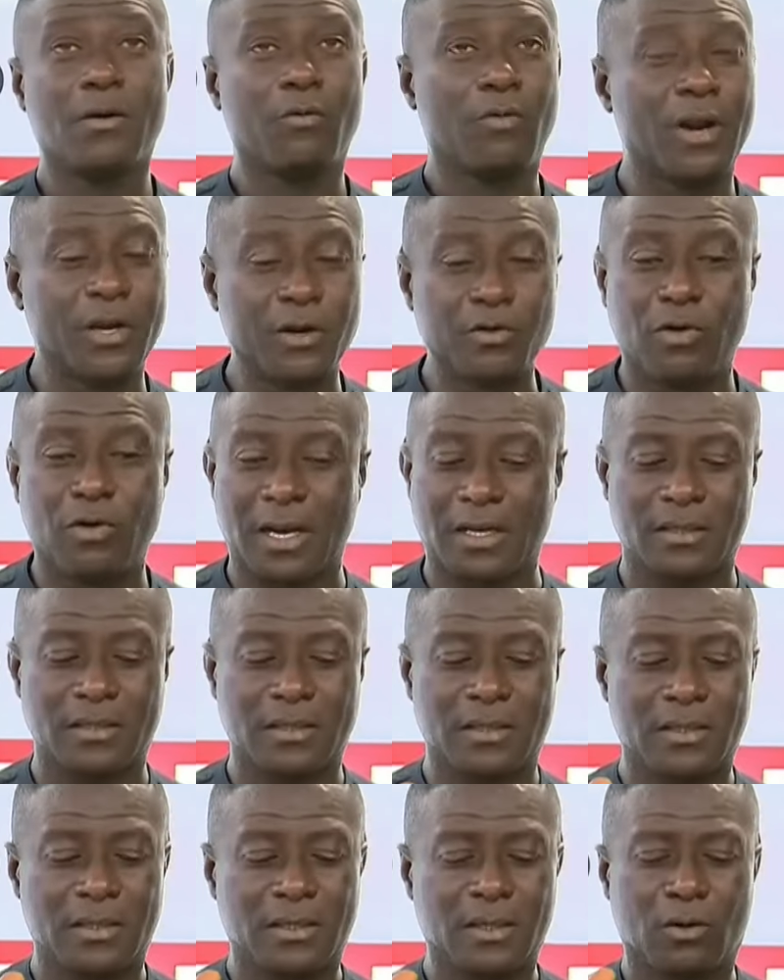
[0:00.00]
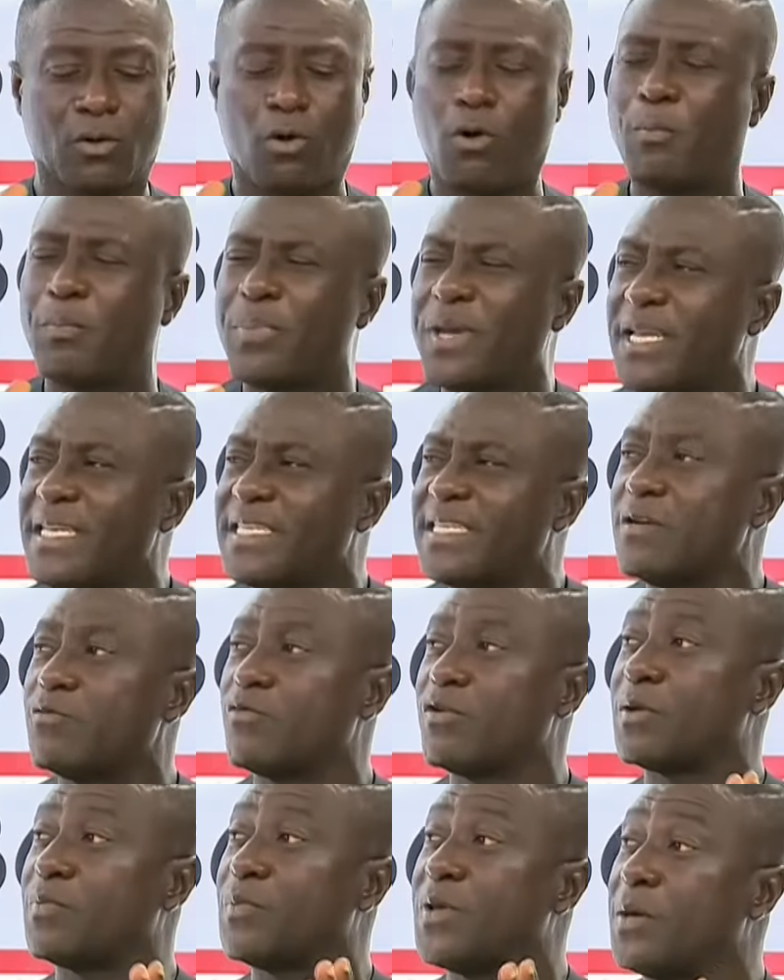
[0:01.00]
When you are
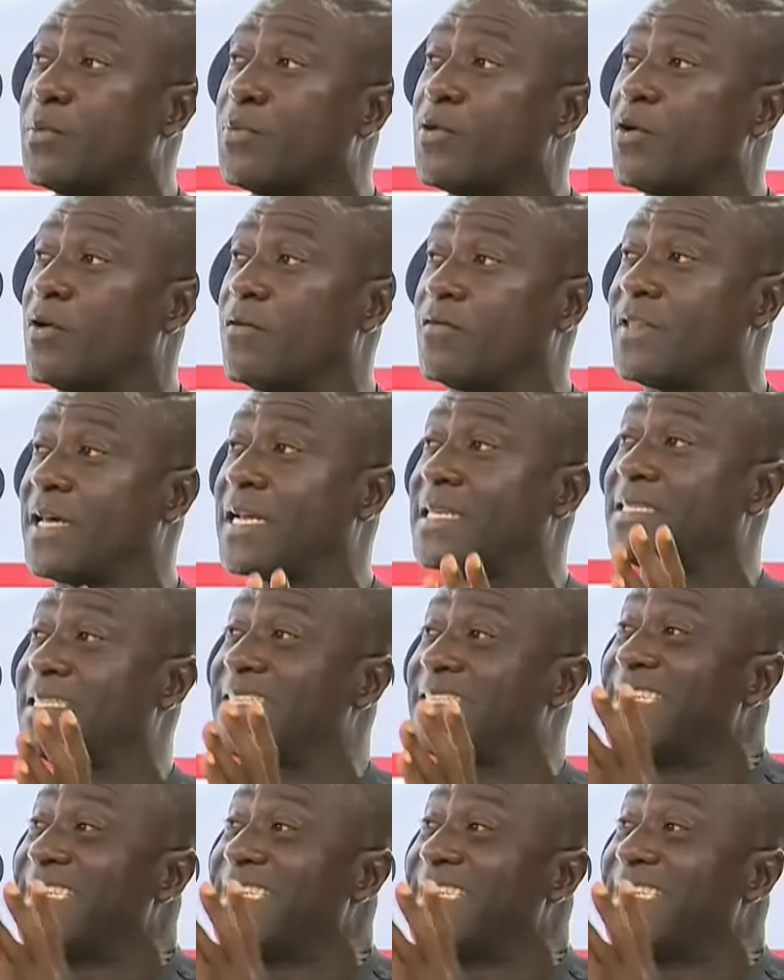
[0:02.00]
competing with people of that